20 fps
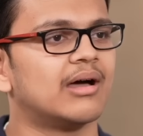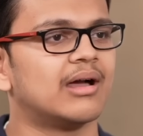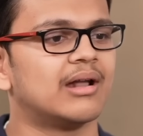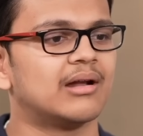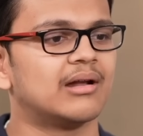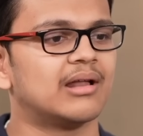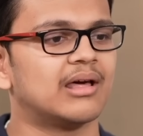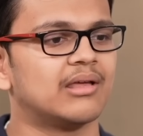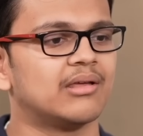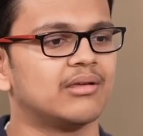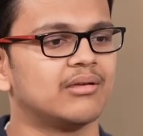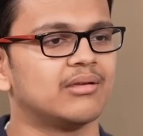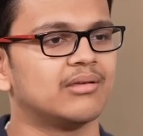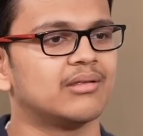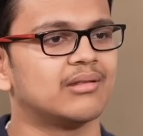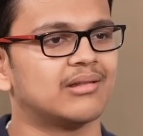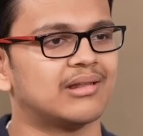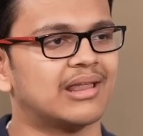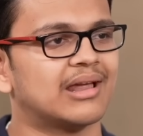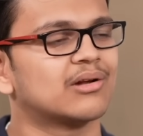And I
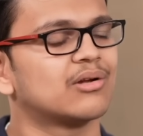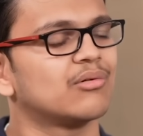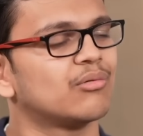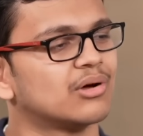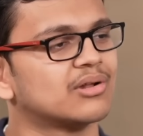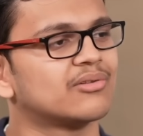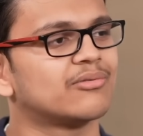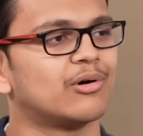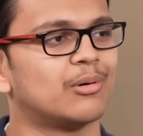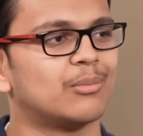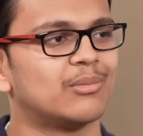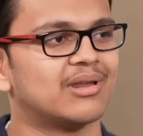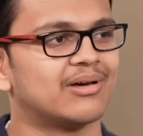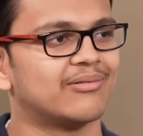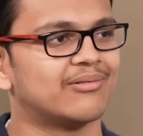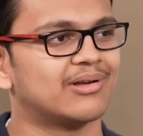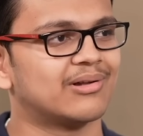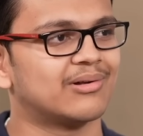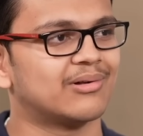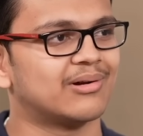like to watch Formula
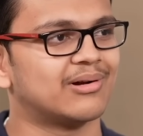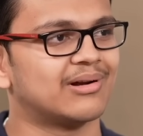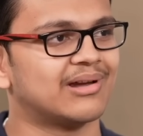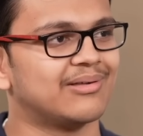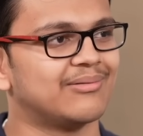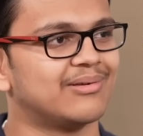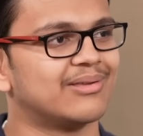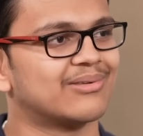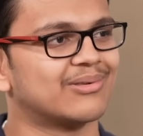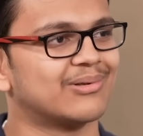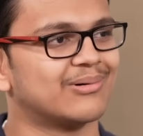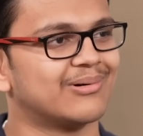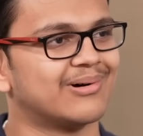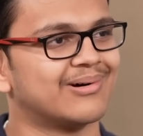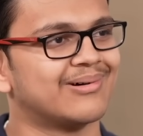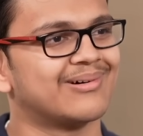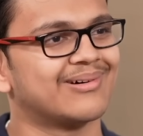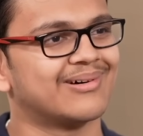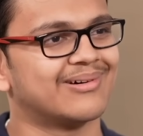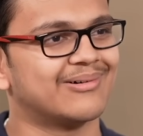One on TV.
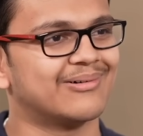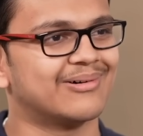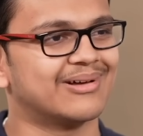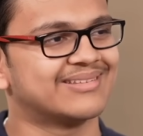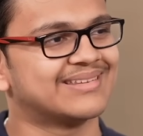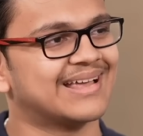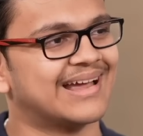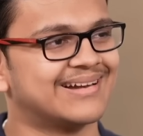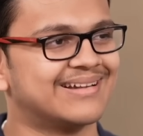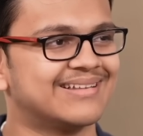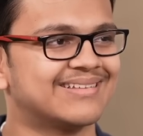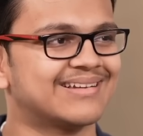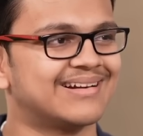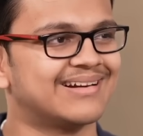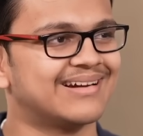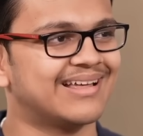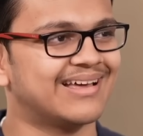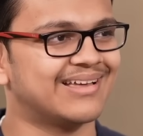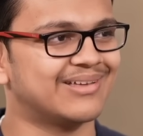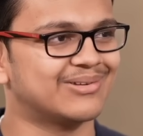So Saturday,
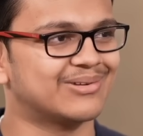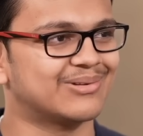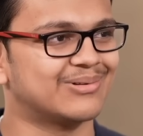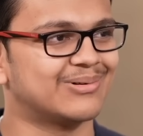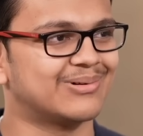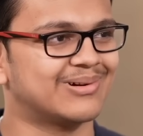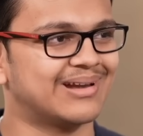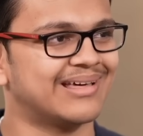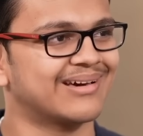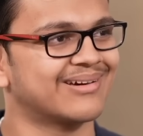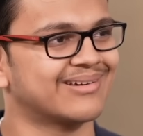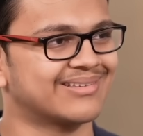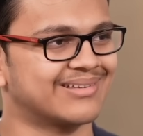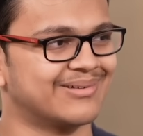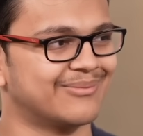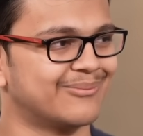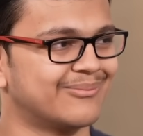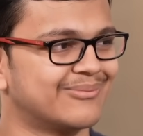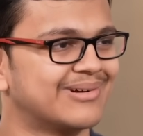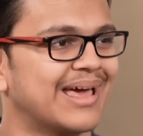Sunday, I used to take
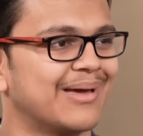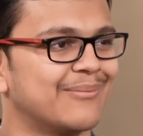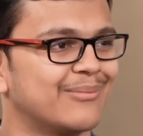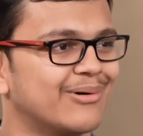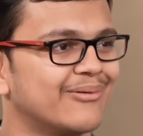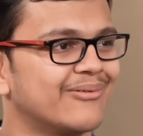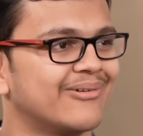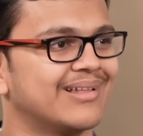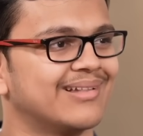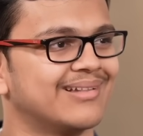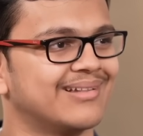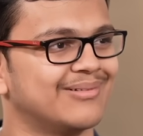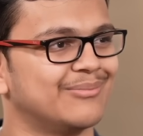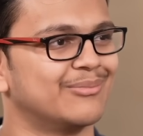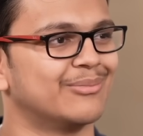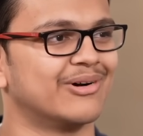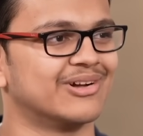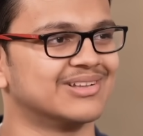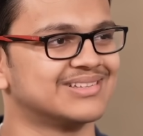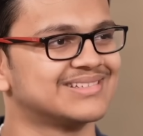some time off and
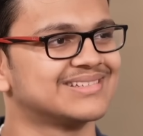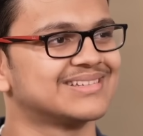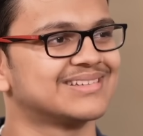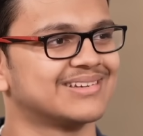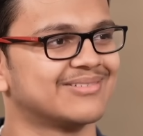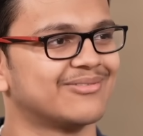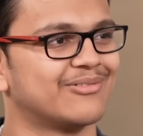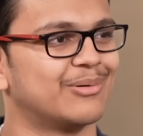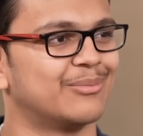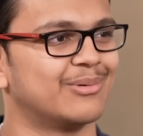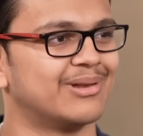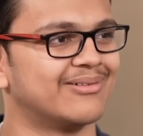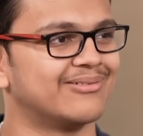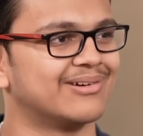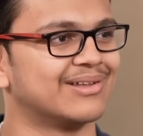watch Formula